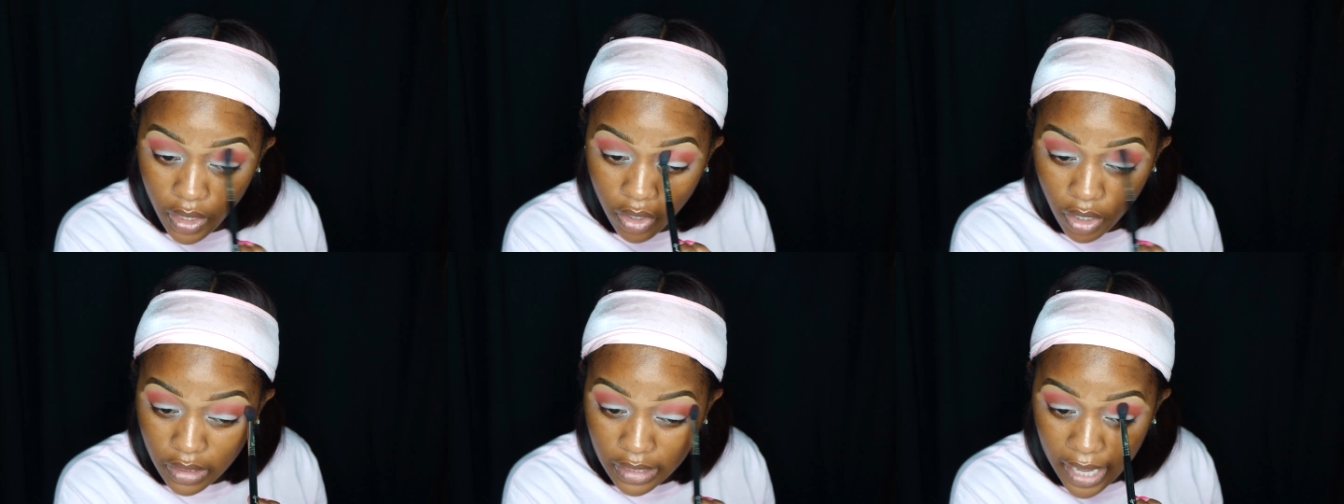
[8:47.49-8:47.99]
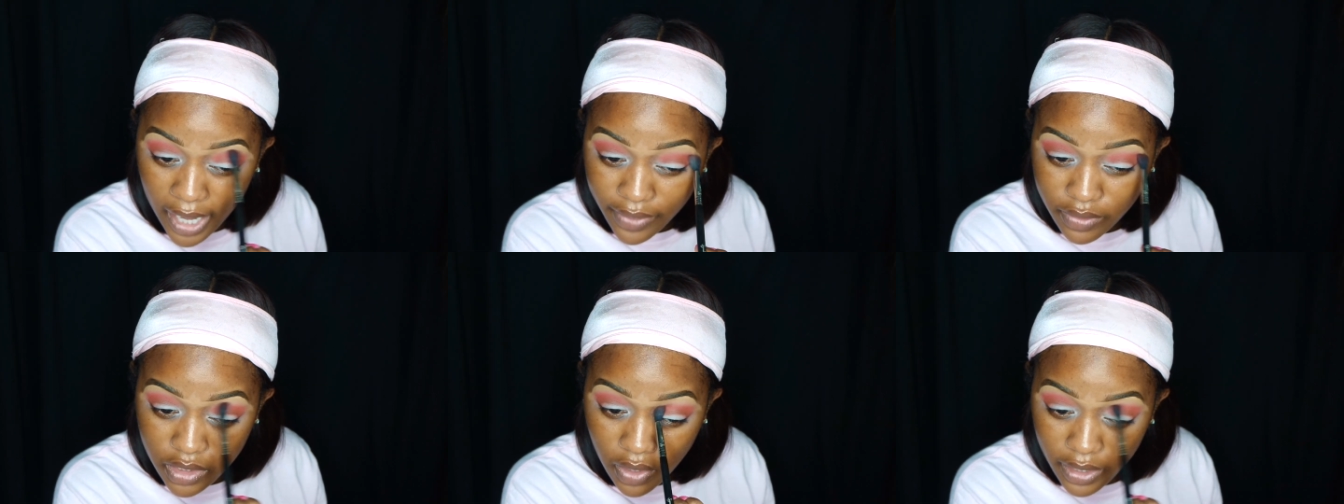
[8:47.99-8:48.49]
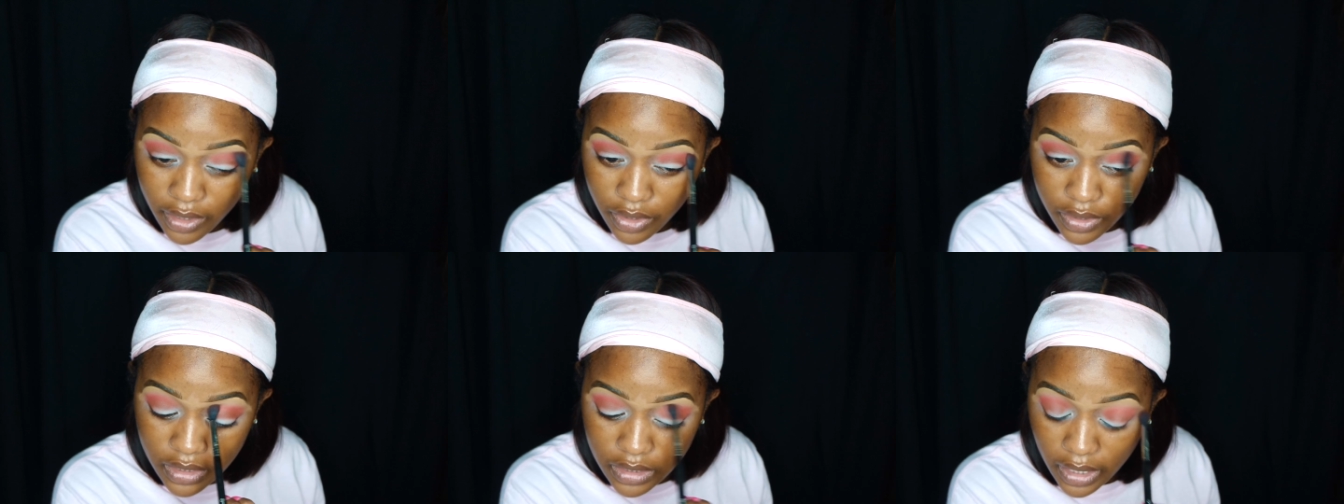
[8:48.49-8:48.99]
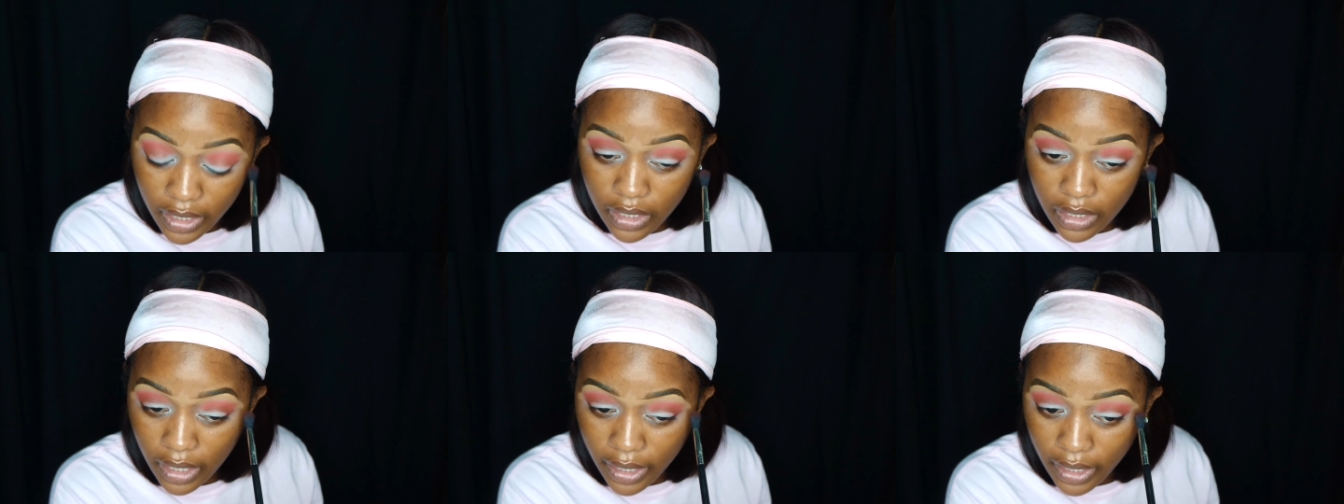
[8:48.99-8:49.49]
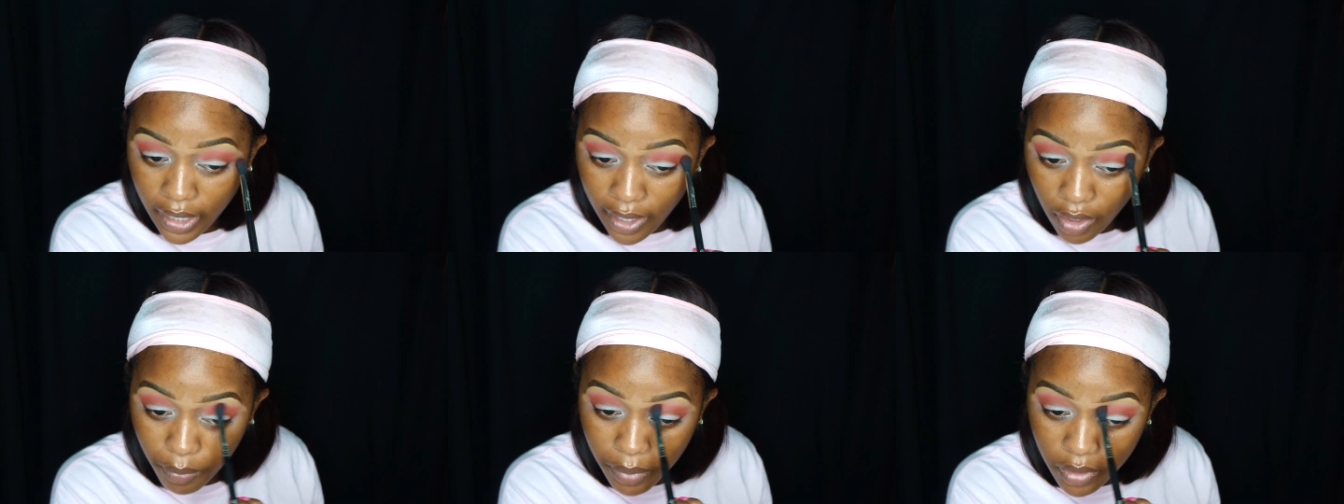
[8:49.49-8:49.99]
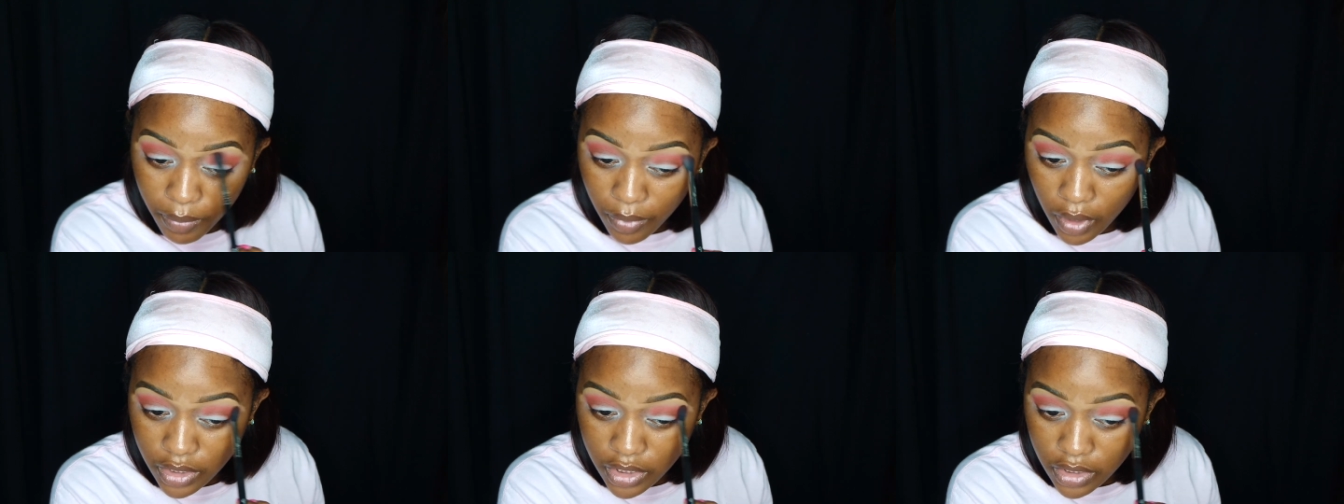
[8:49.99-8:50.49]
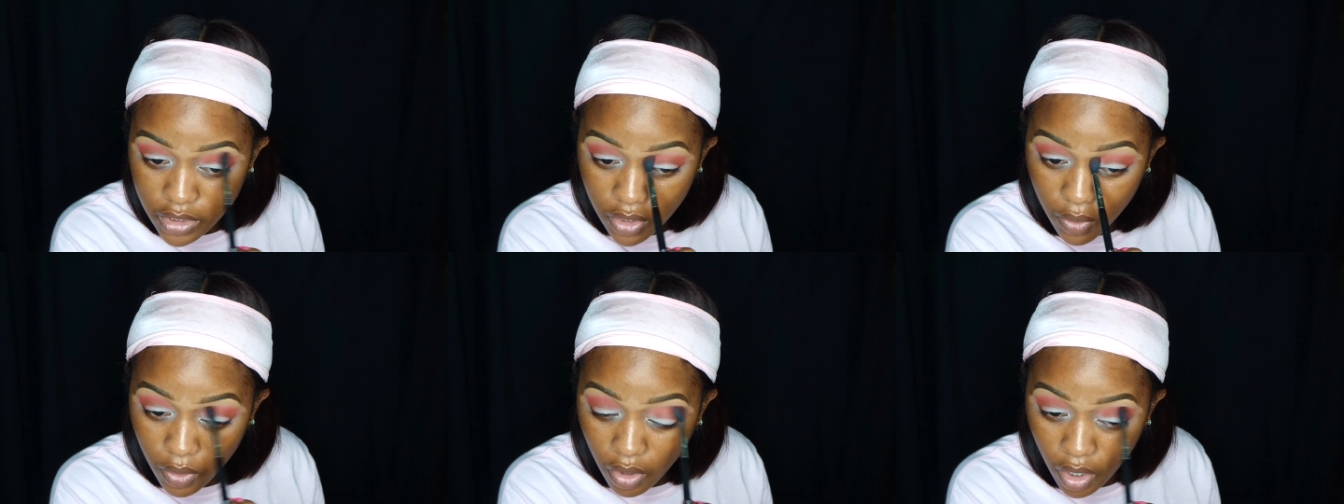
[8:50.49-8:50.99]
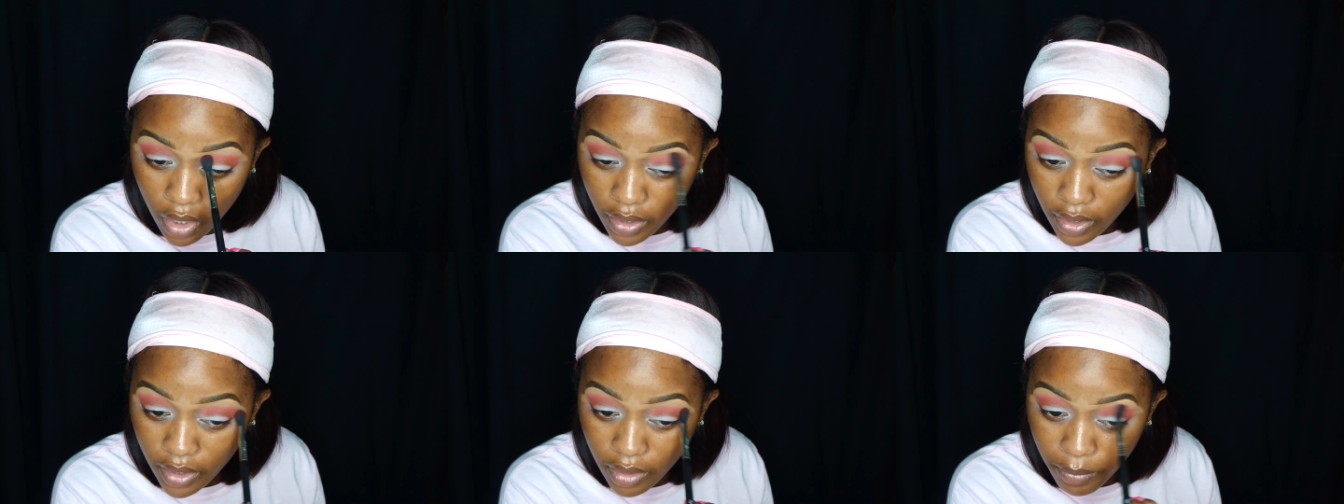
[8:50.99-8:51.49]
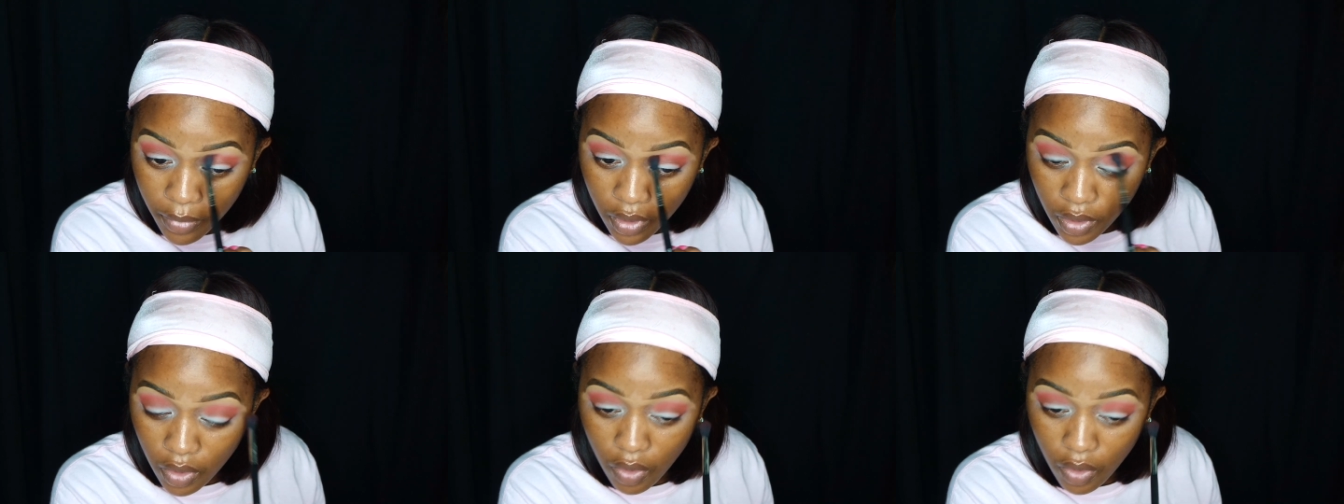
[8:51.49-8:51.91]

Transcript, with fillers: in our lives. So I understand like how people are just so caught up